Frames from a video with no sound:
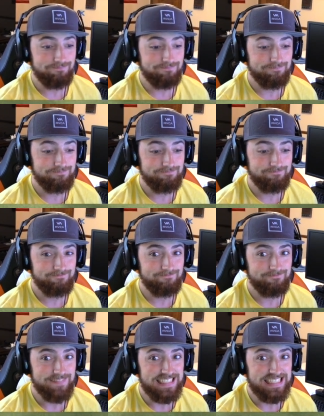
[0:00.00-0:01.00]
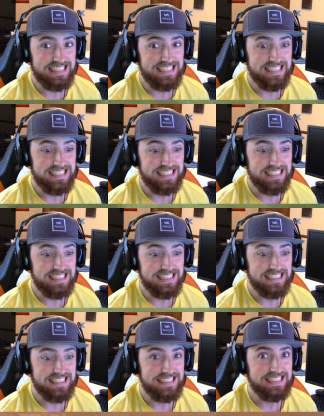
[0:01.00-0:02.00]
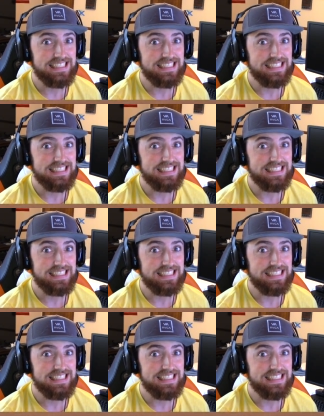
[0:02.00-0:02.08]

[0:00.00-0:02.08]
[no speech]